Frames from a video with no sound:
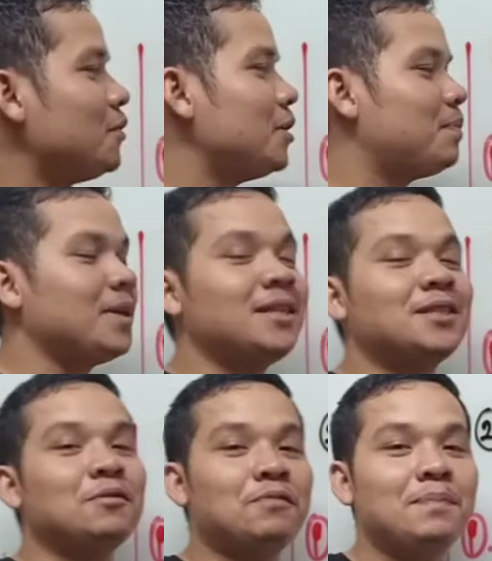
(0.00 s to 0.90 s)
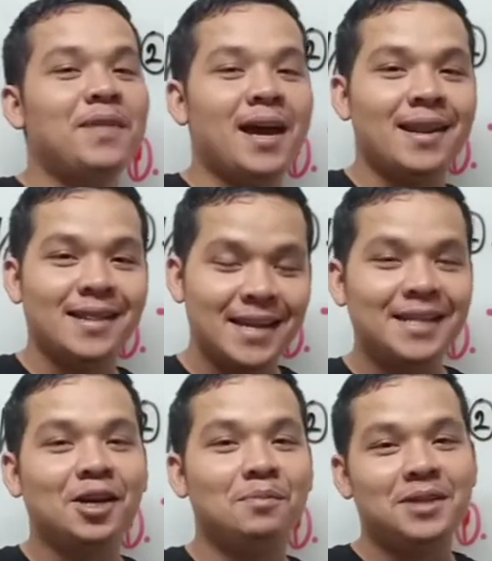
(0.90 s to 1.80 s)
verb, it is the verb that
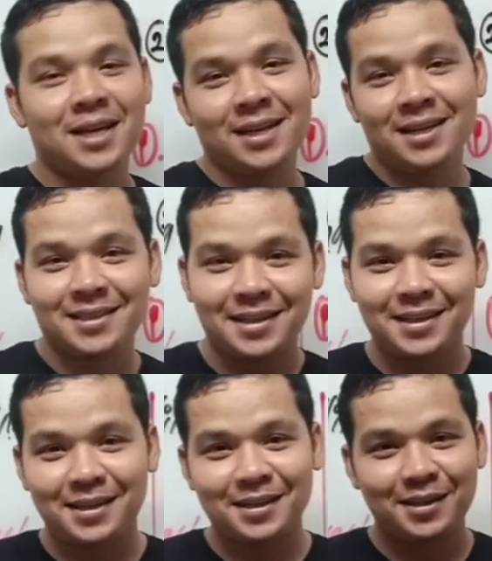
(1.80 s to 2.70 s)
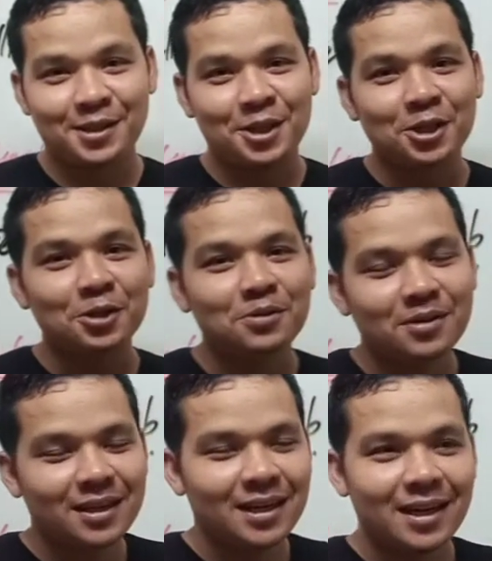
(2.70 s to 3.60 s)
need object in the sentence
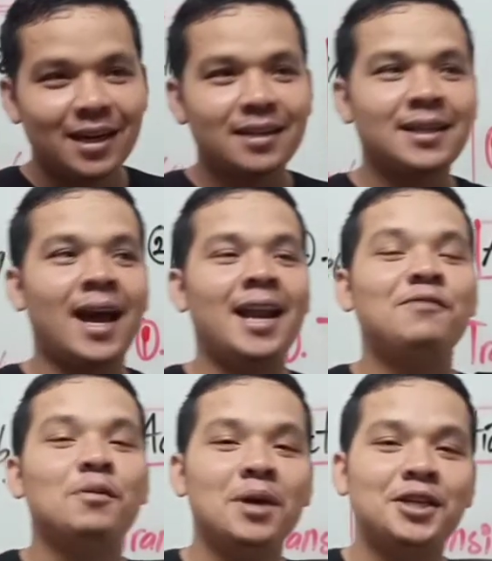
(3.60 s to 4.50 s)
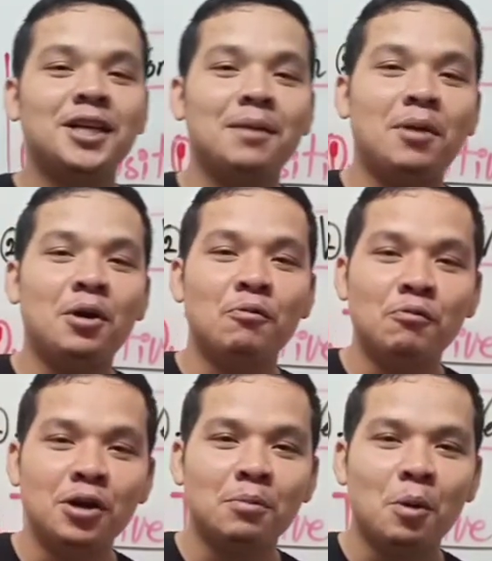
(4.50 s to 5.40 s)
to tell information about
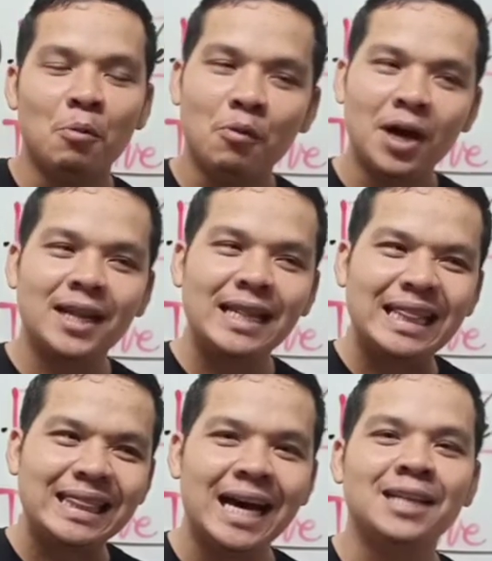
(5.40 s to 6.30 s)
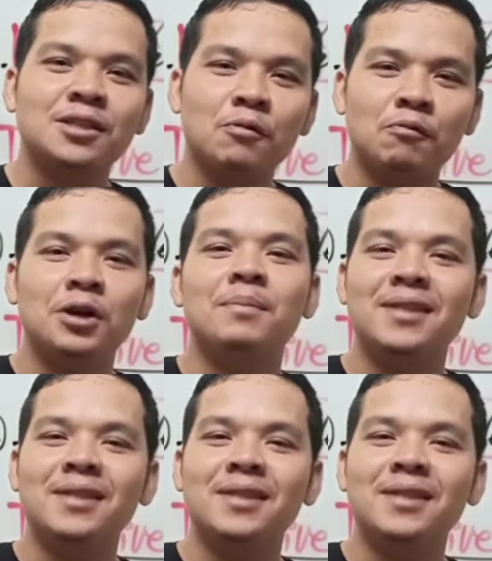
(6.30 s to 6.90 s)
verb. What does verb